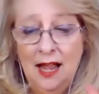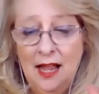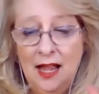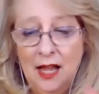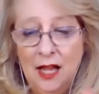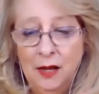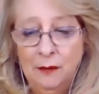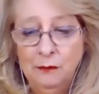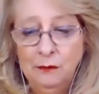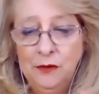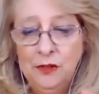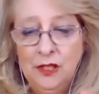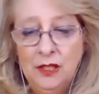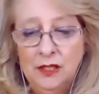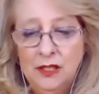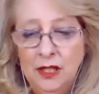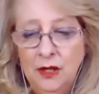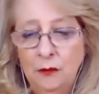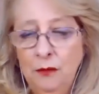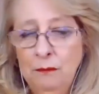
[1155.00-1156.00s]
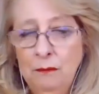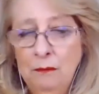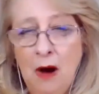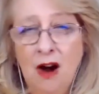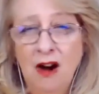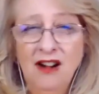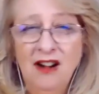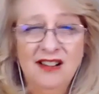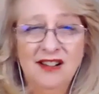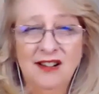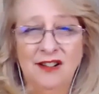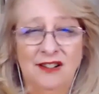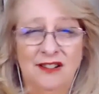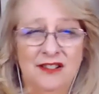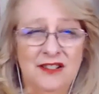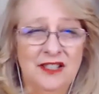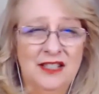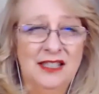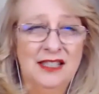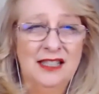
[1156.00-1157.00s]
um, to deal with
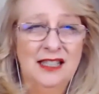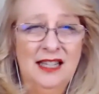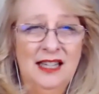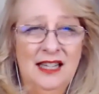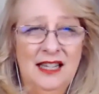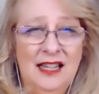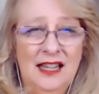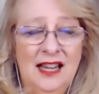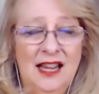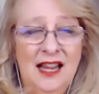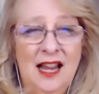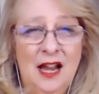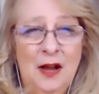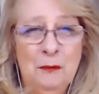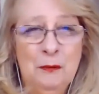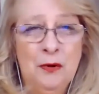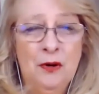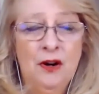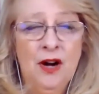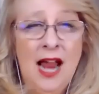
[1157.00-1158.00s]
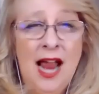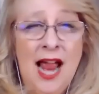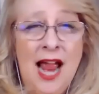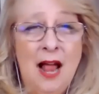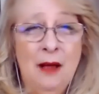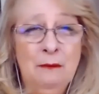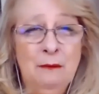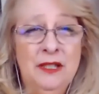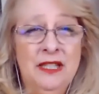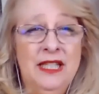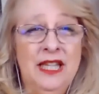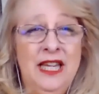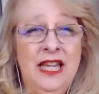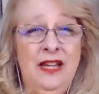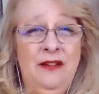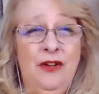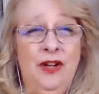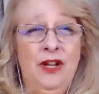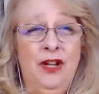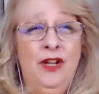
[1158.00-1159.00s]
particles and perhaps
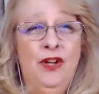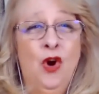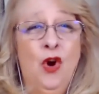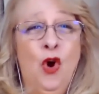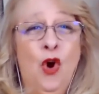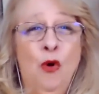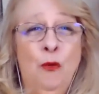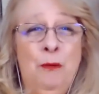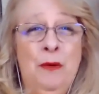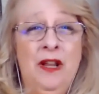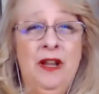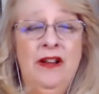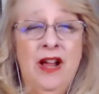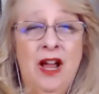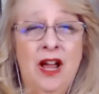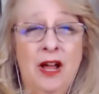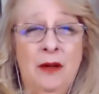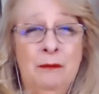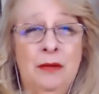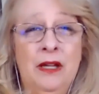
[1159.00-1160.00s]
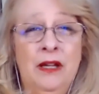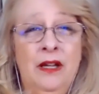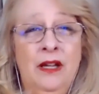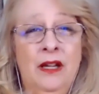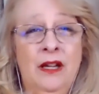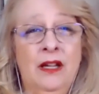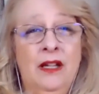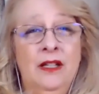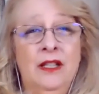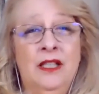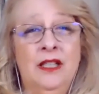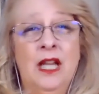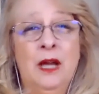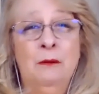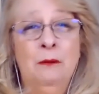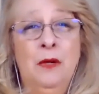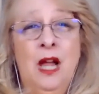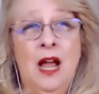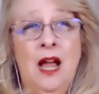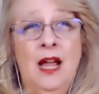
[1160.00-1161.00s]
even open up
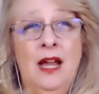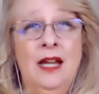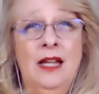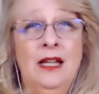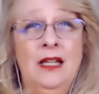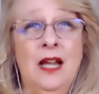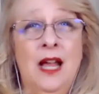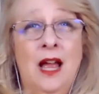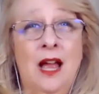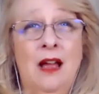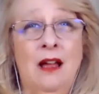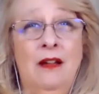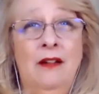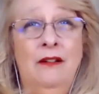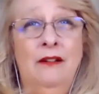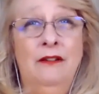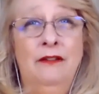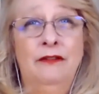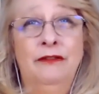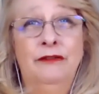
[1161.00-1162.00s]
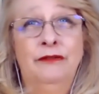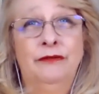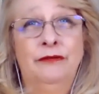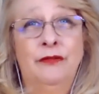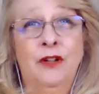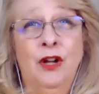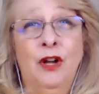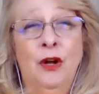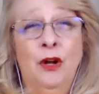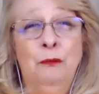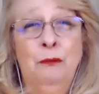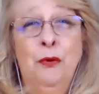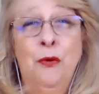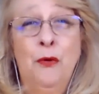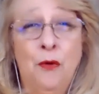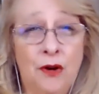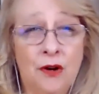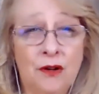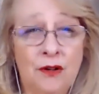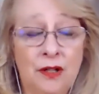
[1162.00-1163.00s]
some kind of a
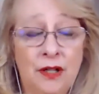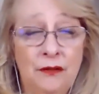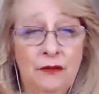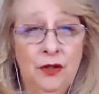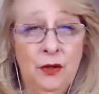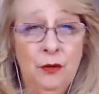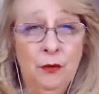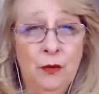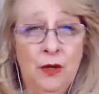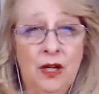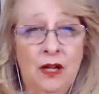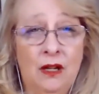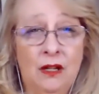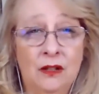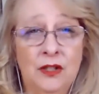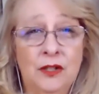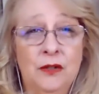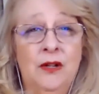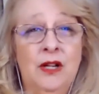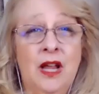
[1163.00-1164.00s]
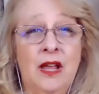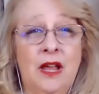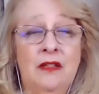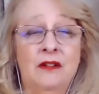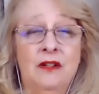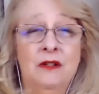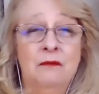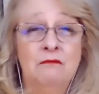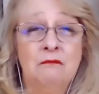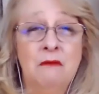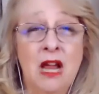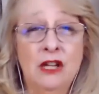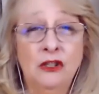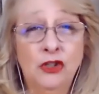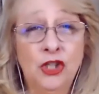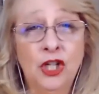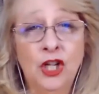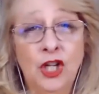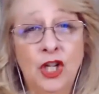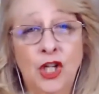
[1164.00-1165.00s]
portal, if you will, to another
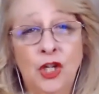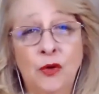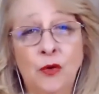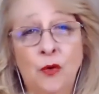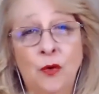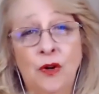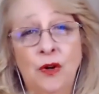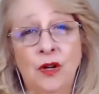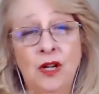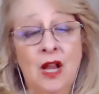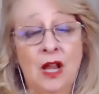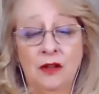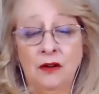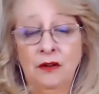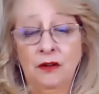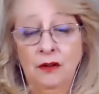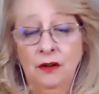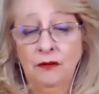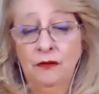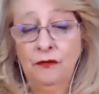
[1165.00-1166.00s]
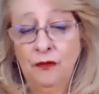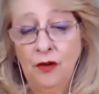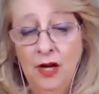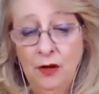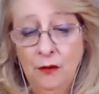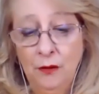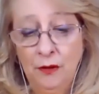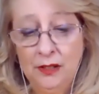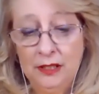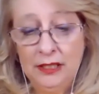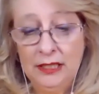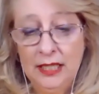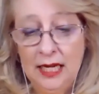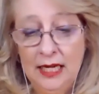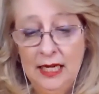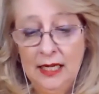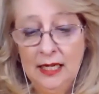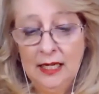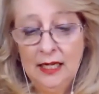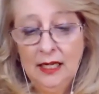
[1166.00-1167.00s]
dimension or another
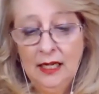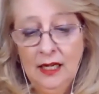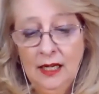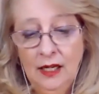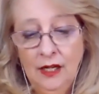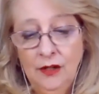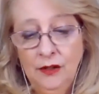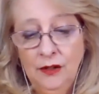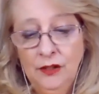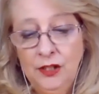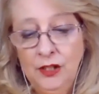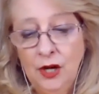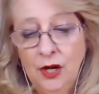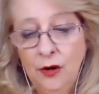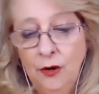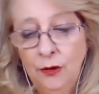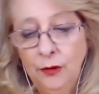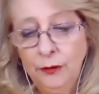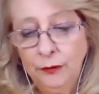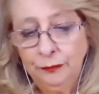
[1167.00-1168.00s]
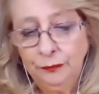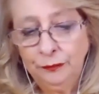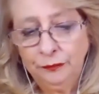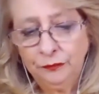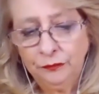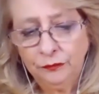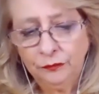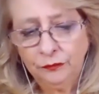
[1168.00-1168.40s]
frequency. So